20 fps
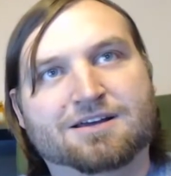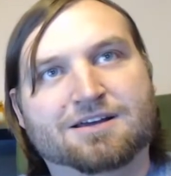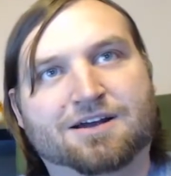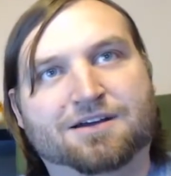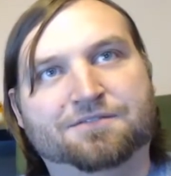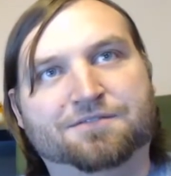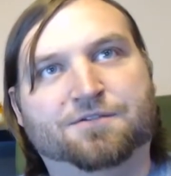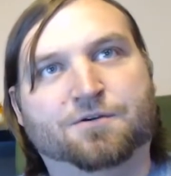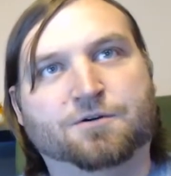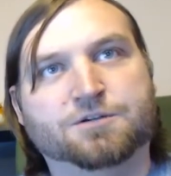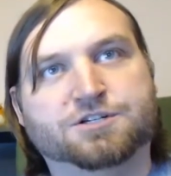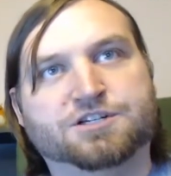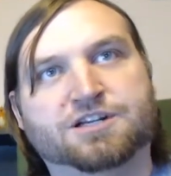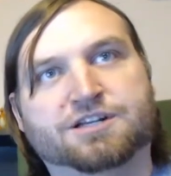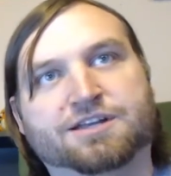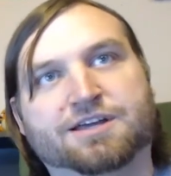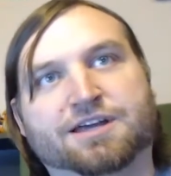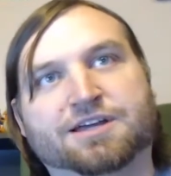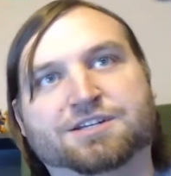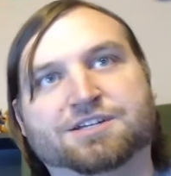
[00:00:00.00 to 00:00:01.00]

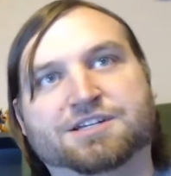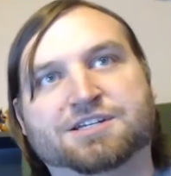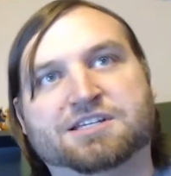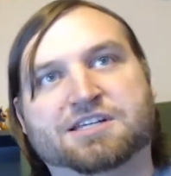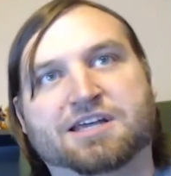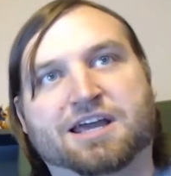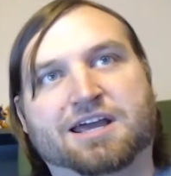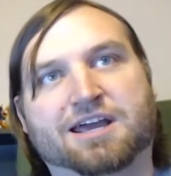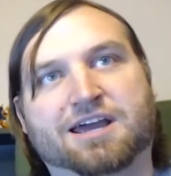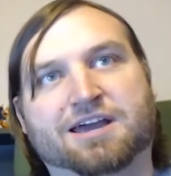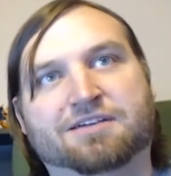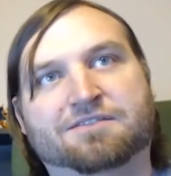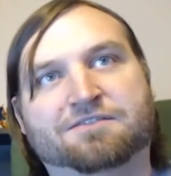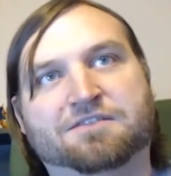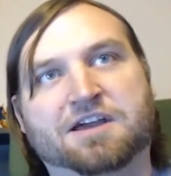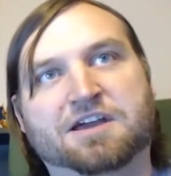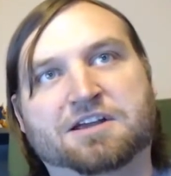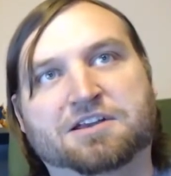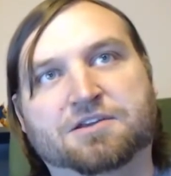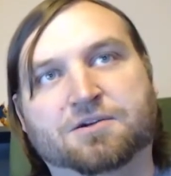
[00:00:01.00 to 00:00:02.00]
unfortunately, just a
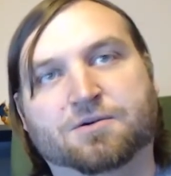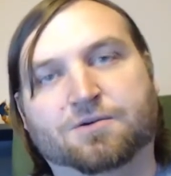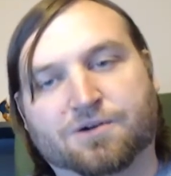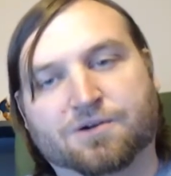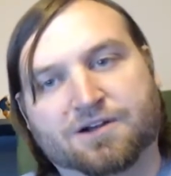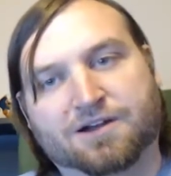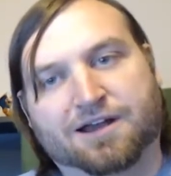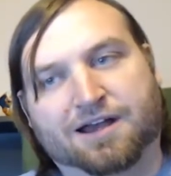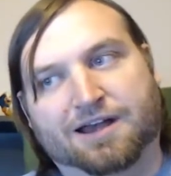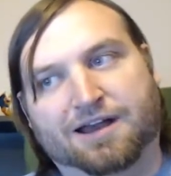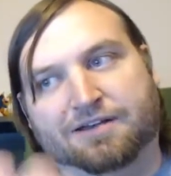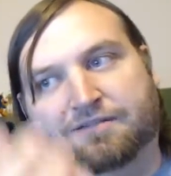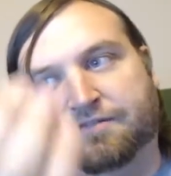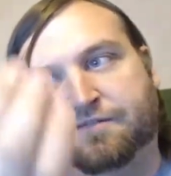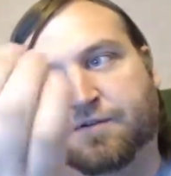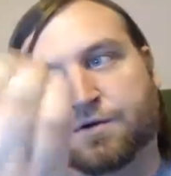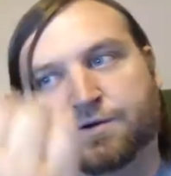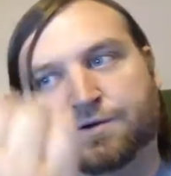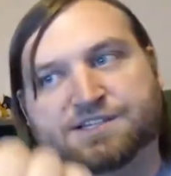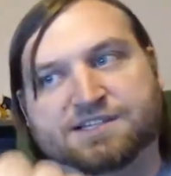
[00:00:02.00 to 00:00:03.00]
fake door, and it
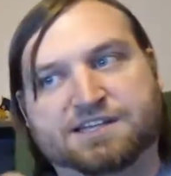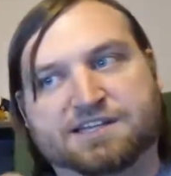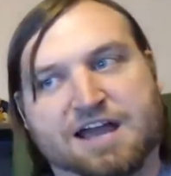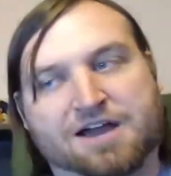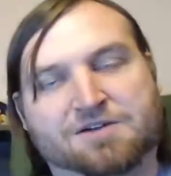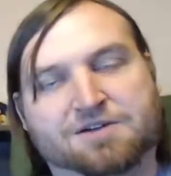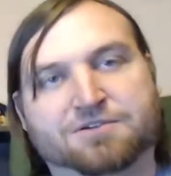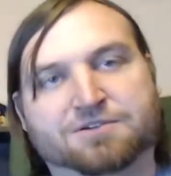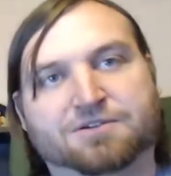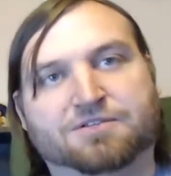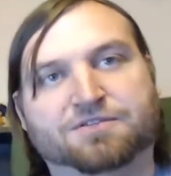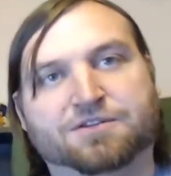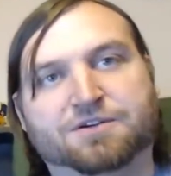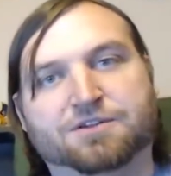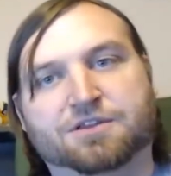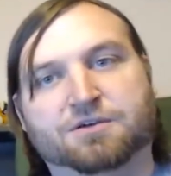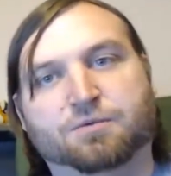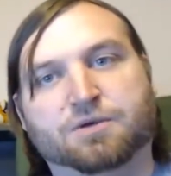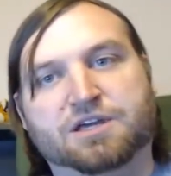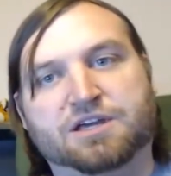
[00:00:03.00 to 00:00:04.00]
folds down to reveal
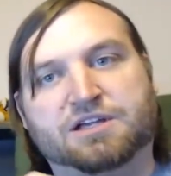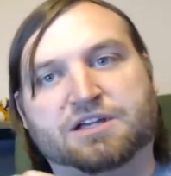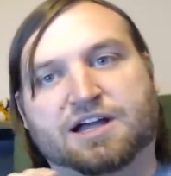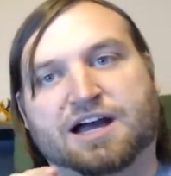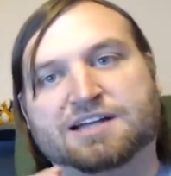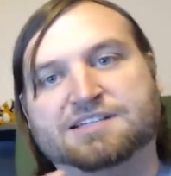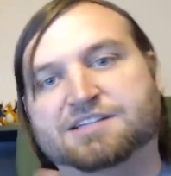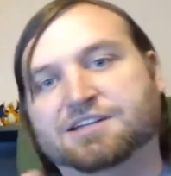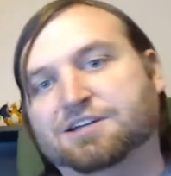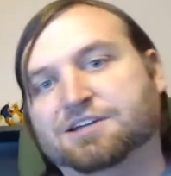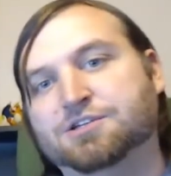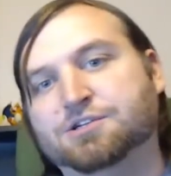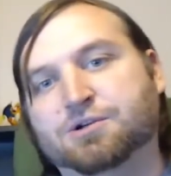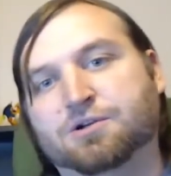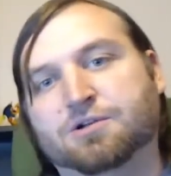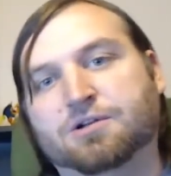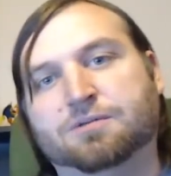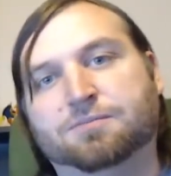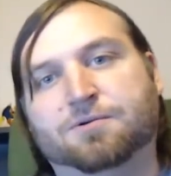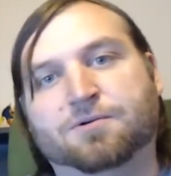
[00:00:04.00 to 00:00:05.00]
the Wii Classic
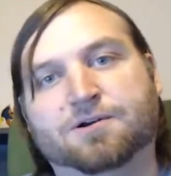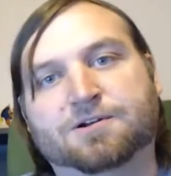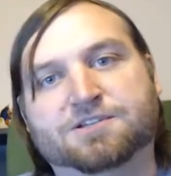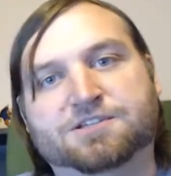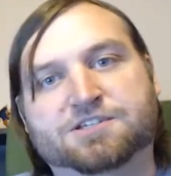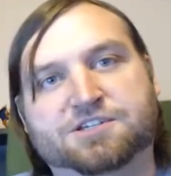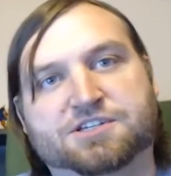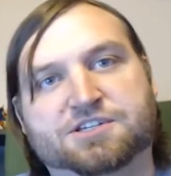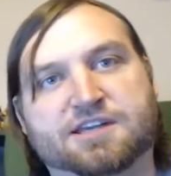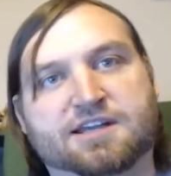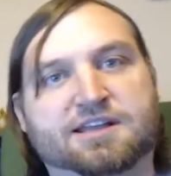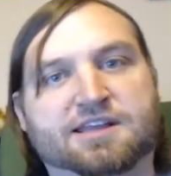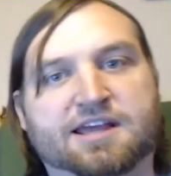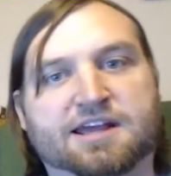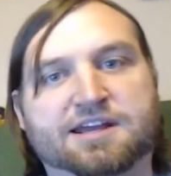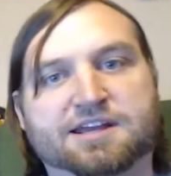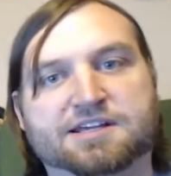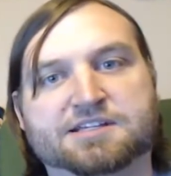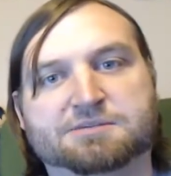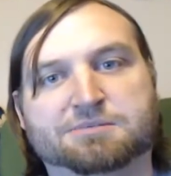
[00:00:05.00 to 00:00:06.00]
controller ports, just like the
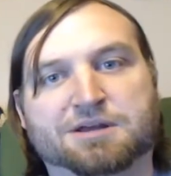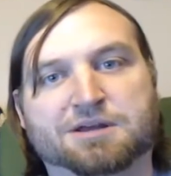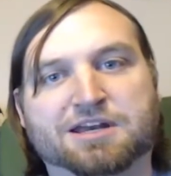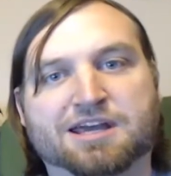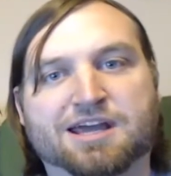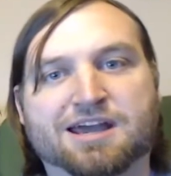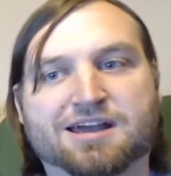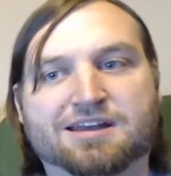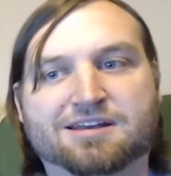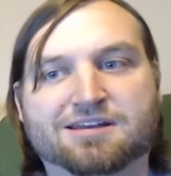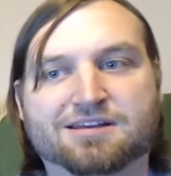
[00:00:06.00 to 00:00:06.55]
NES Mini had.